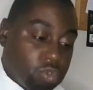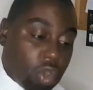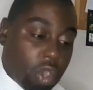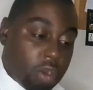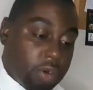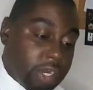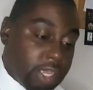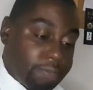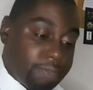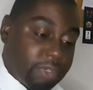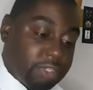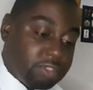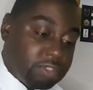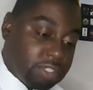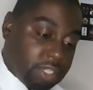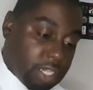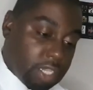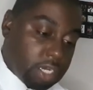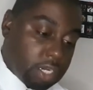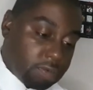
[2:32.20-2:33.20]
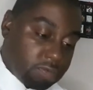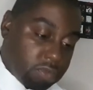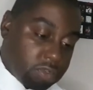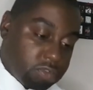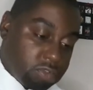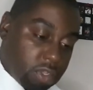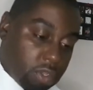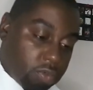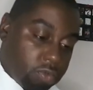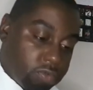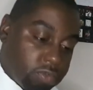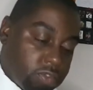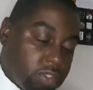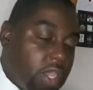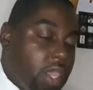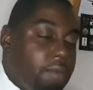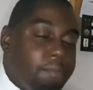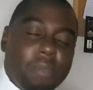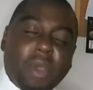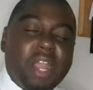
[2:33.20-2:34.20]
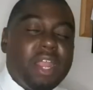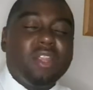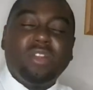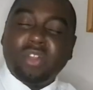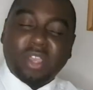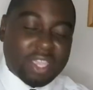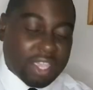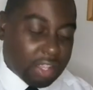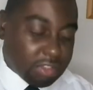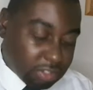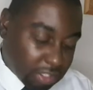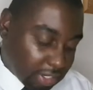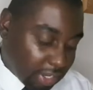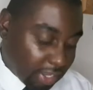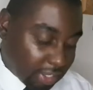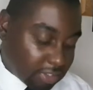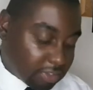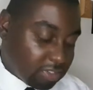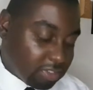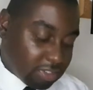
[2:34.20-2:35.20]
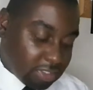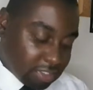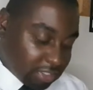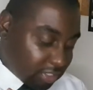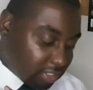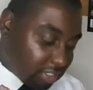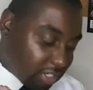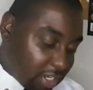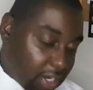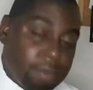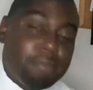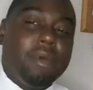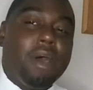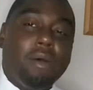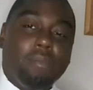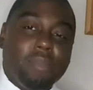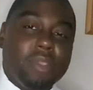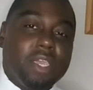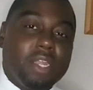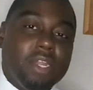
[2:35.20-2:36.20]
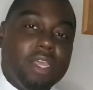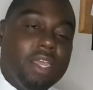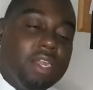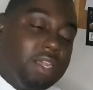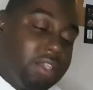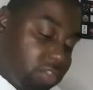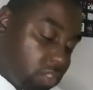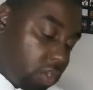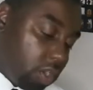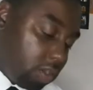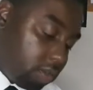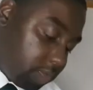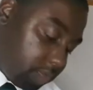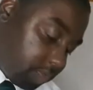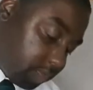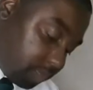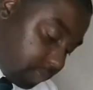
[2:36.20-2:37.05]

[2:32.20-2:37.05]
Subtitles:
only am I seeing the results, but let's not get into that because this ain't about me, innit? Let's go.